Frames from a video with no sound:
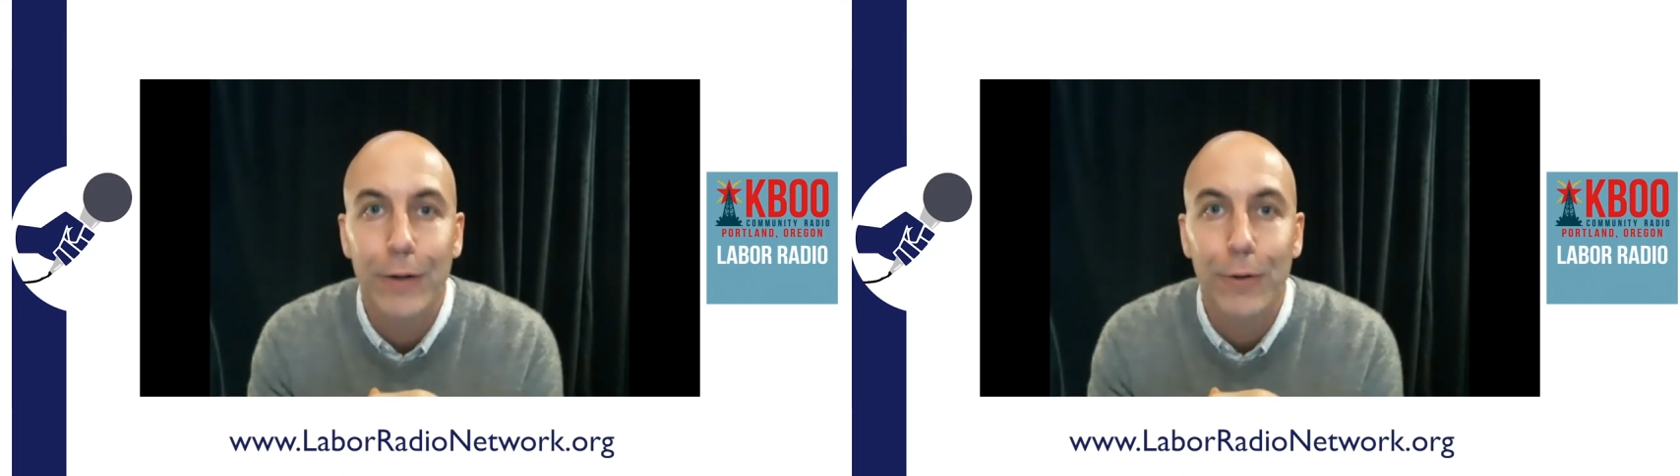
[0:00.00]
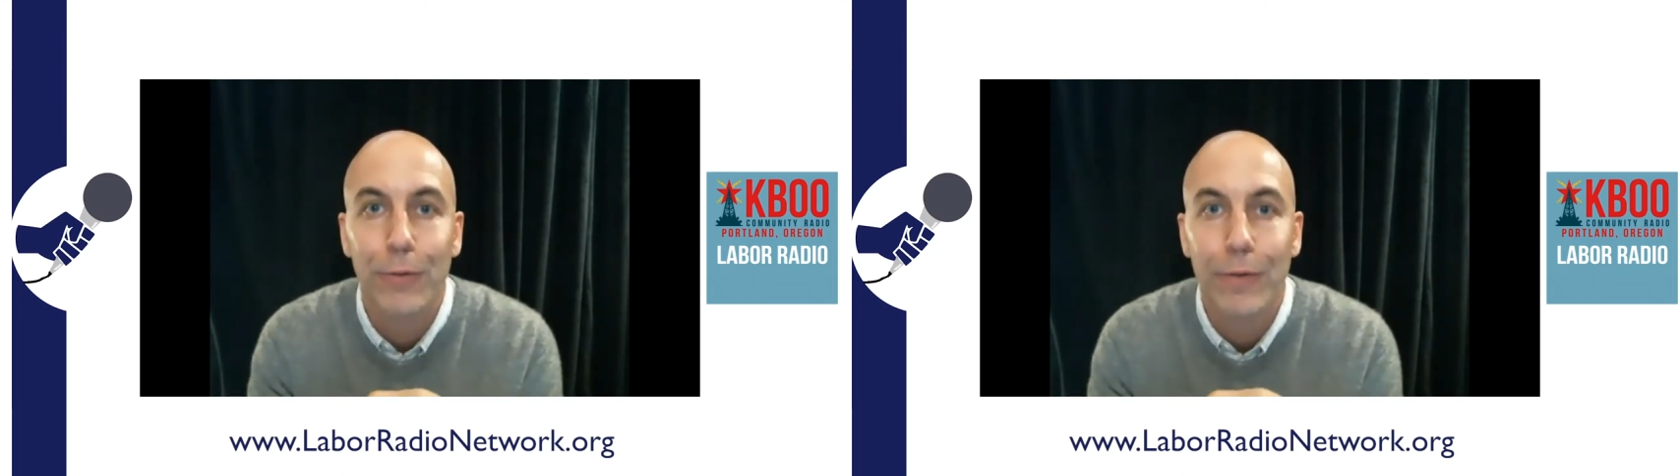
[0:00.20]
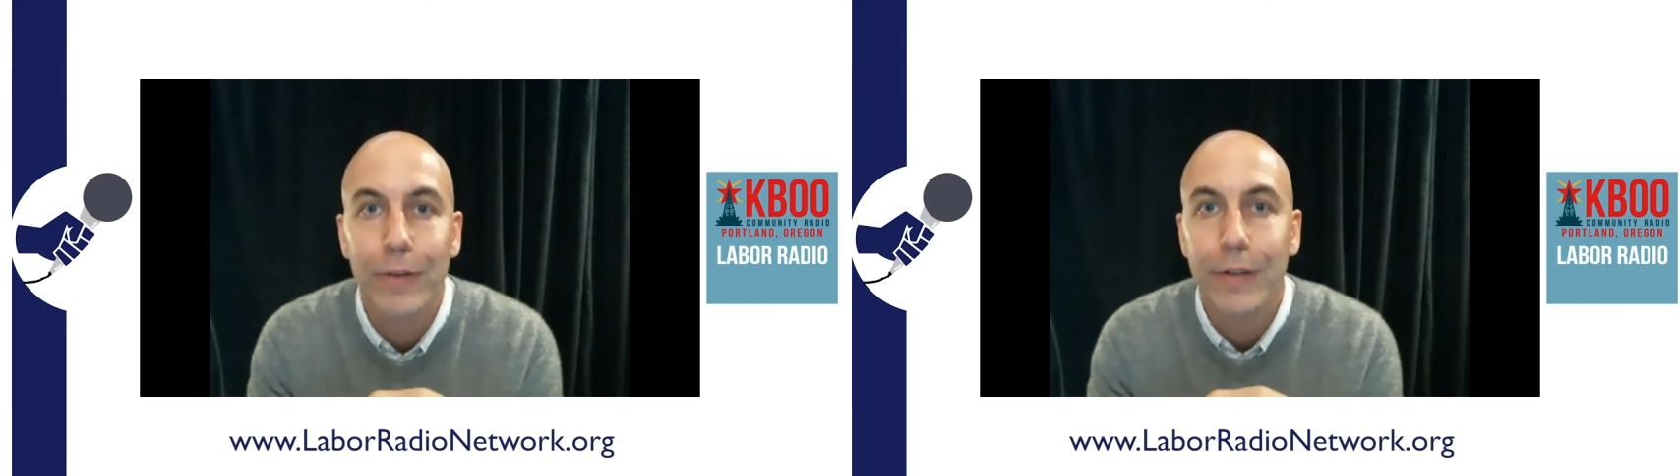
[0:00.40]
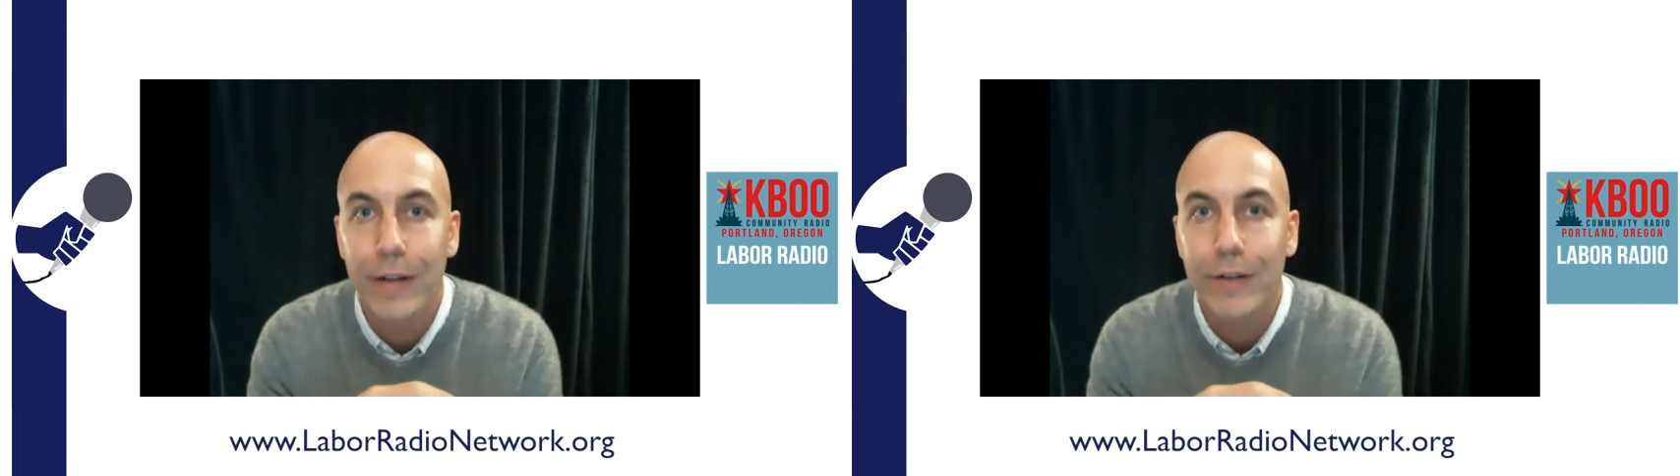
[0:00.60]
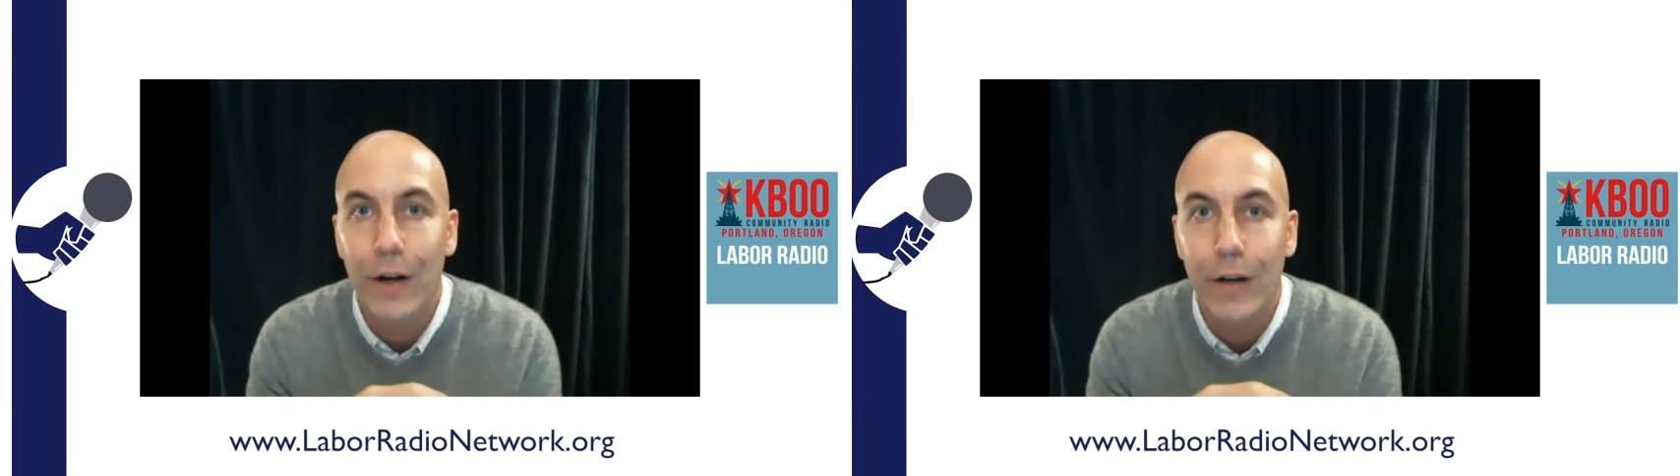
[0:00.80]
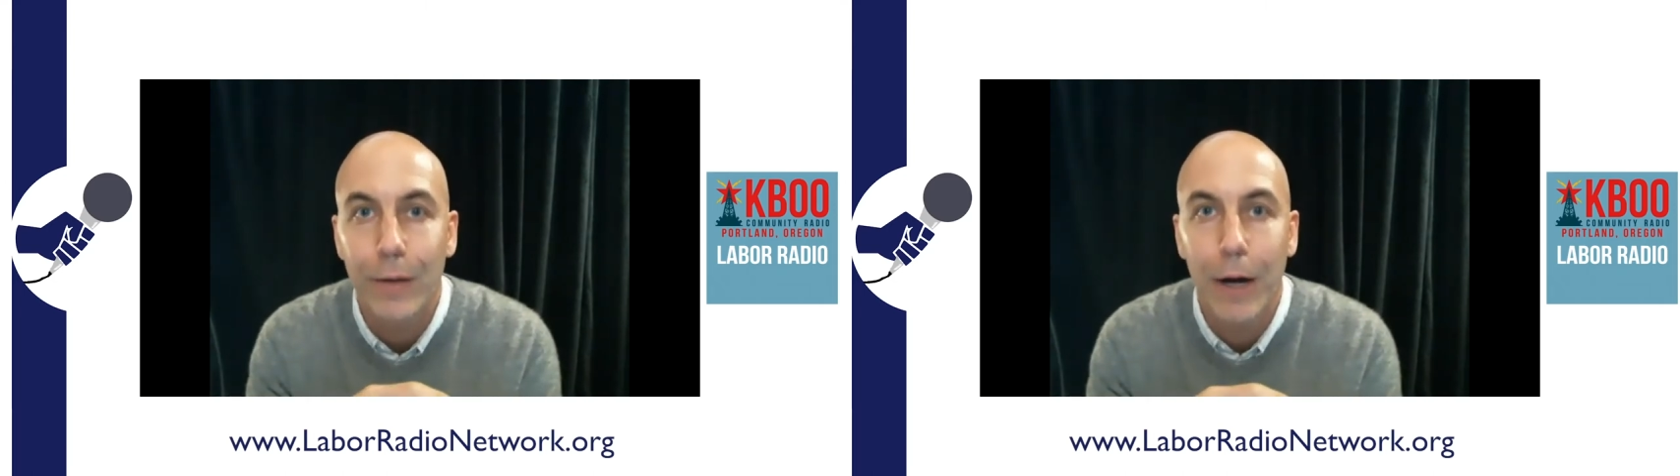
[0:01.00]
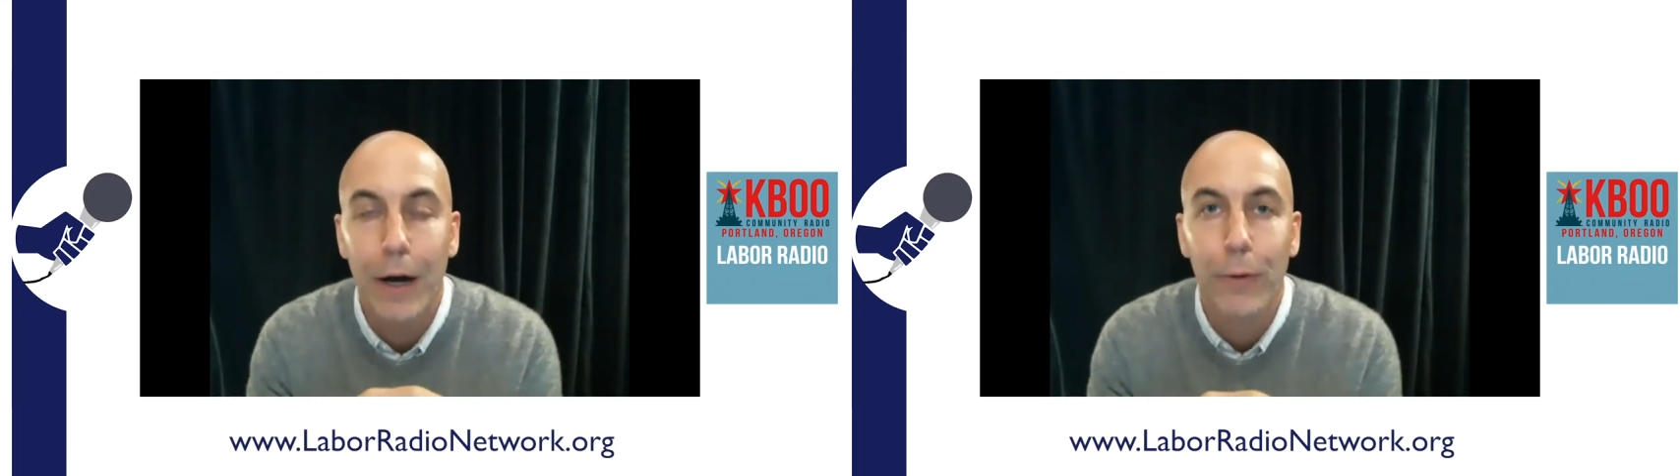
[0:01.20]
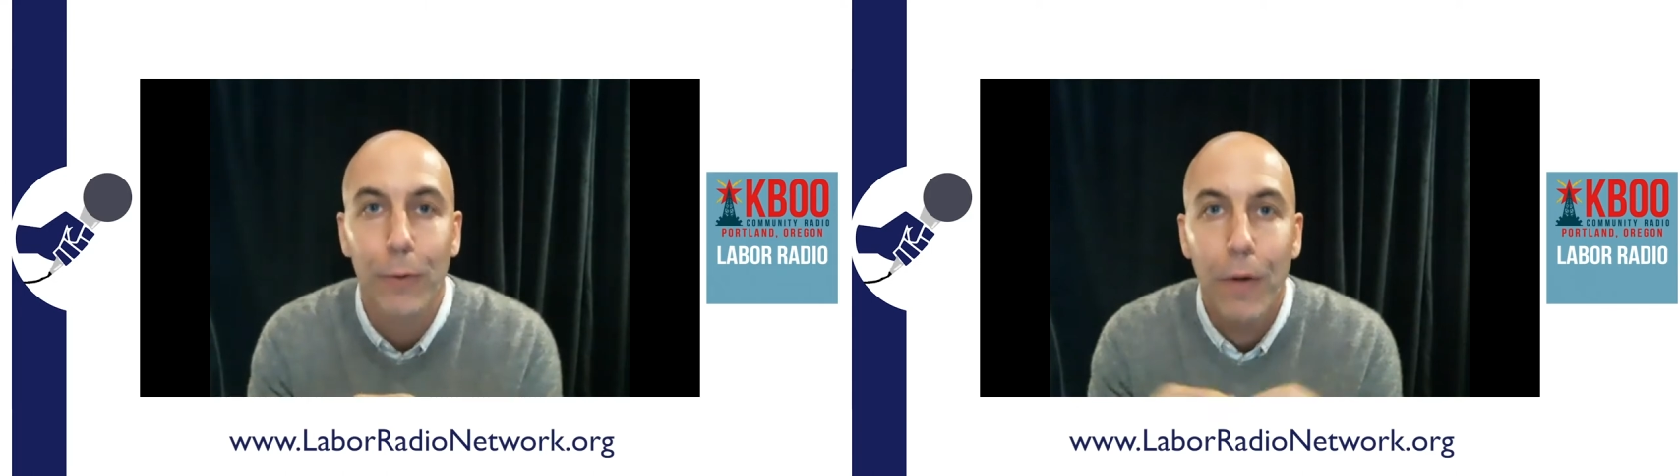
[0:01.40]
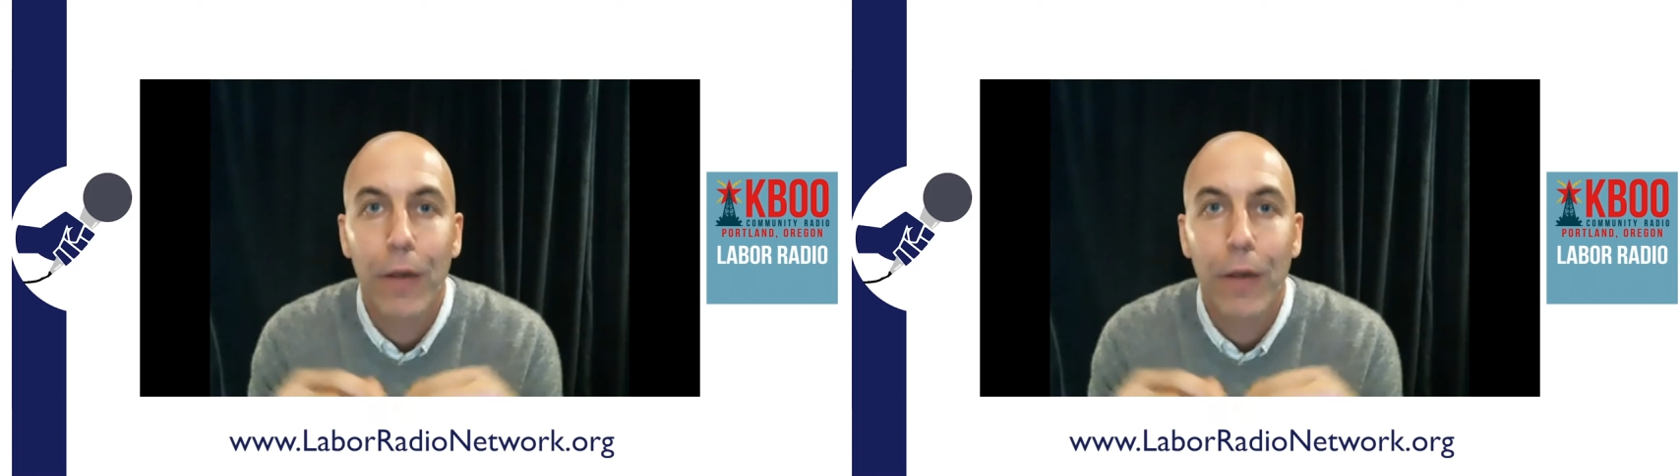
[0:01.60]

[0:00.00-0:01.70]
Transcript: you did talk about